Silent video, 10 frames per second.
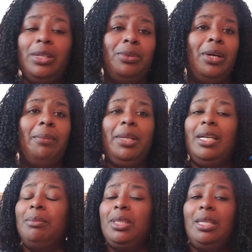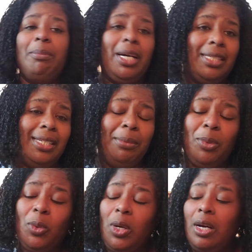I don't know how many comes in a box
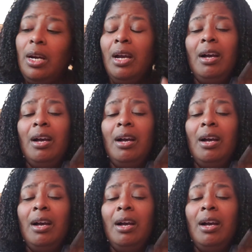anymore